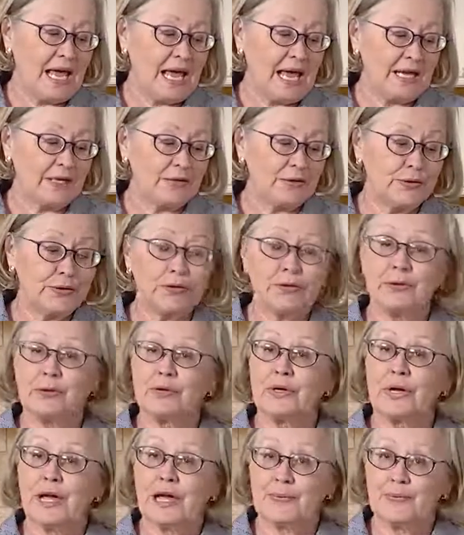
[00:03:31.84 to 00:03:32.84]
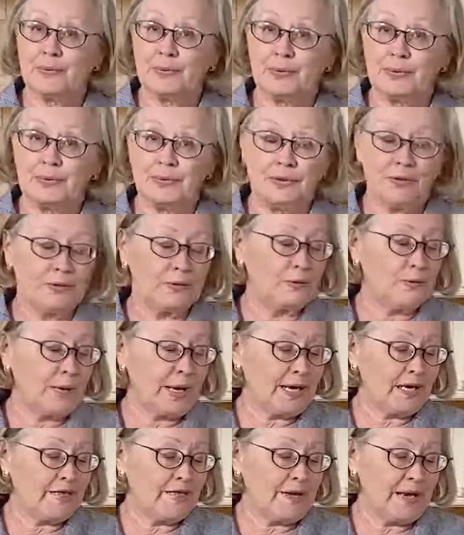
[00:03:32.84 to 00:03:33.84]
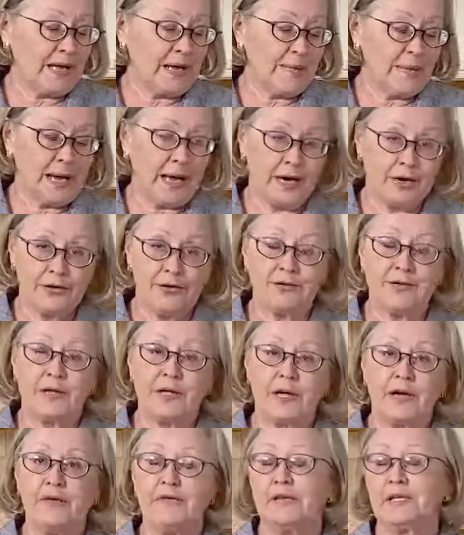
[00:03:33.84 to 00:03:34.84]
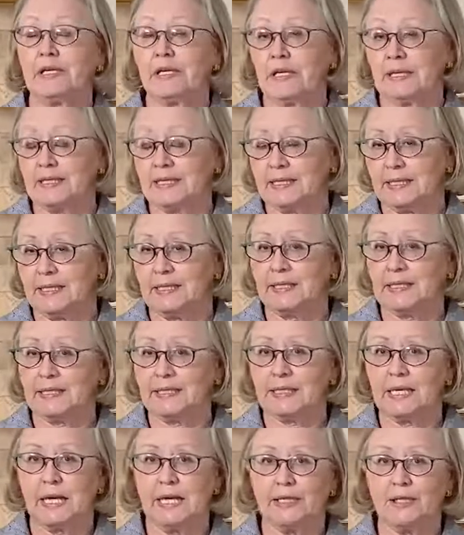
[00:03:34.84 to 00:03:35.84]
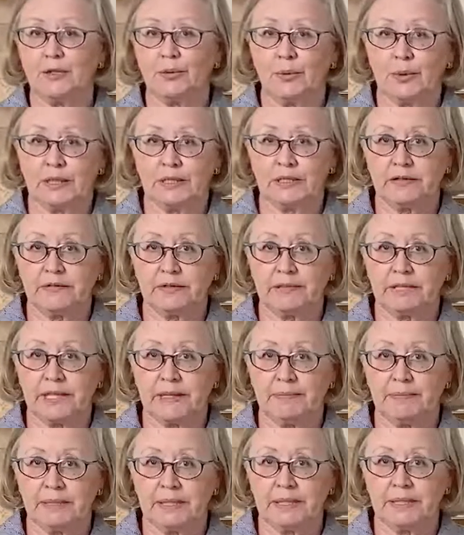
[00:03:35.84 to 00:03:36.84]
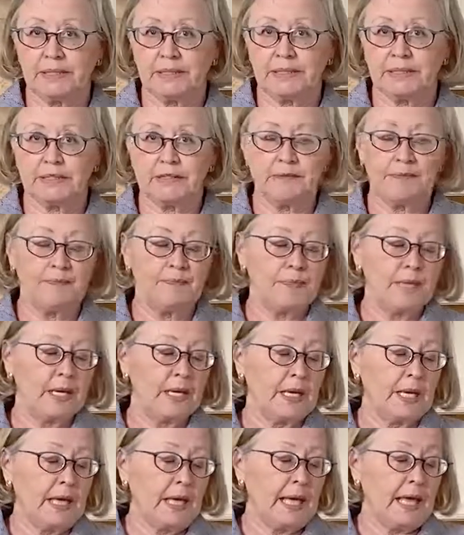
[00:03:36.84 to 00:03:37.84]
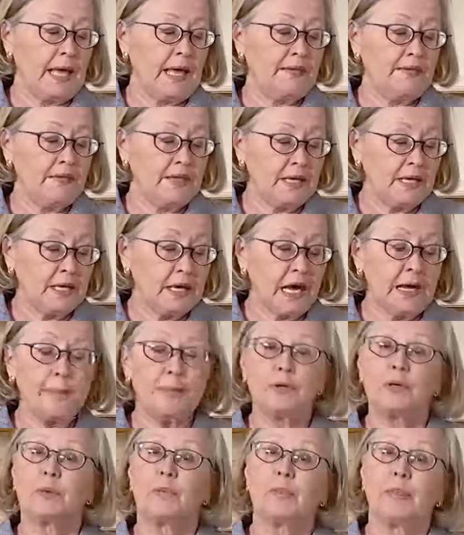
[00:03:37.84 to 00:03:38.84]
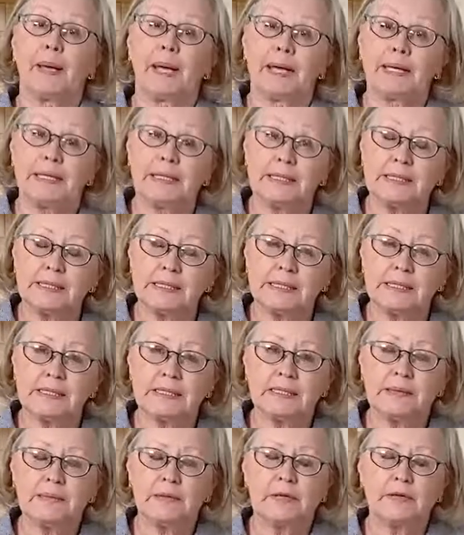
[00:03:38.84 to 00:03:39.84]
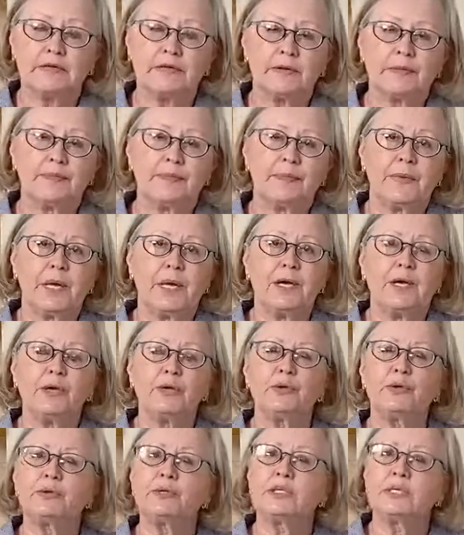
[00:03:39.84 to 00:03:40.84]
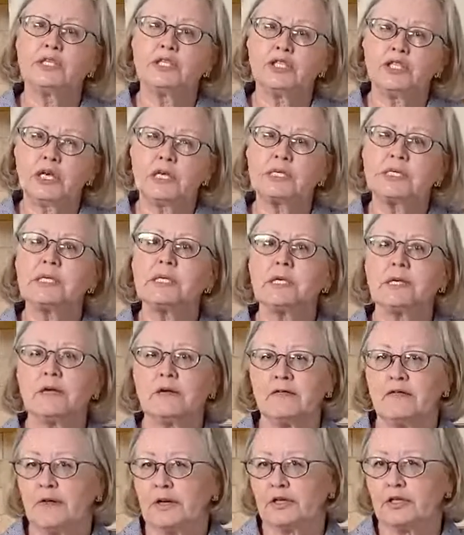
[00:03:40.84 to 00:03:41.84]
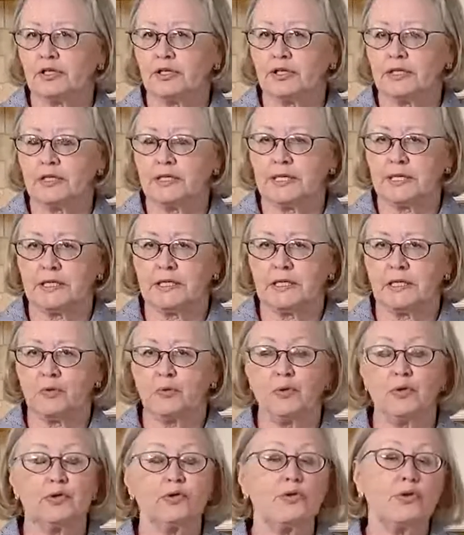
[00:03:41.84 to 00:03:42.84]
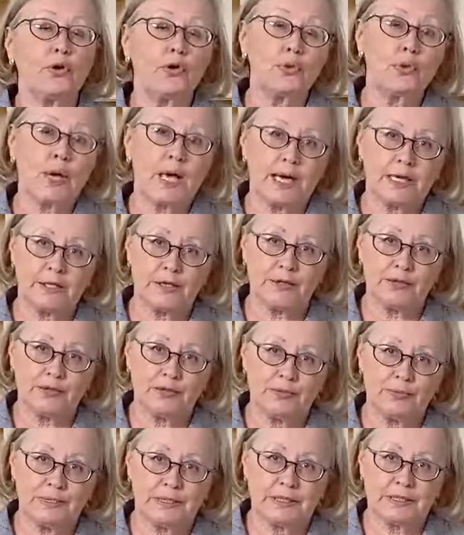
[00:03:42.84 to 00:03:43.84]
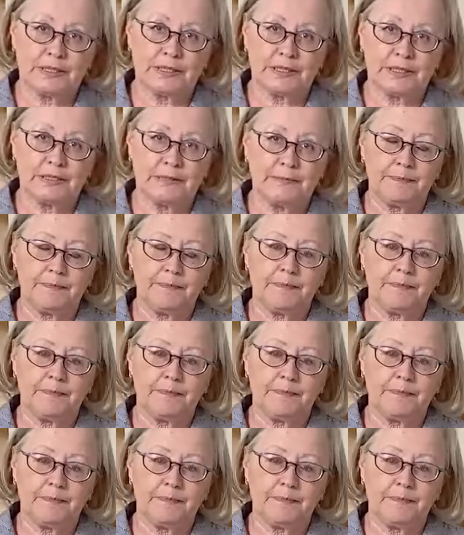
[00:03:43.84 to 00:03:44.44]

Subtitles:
As you saw, I pulled the rack of lamb out of the oven and I set it aside to rest for 10 minutes. And then I put it back in the steam oven using just the convection setting with no added humidity,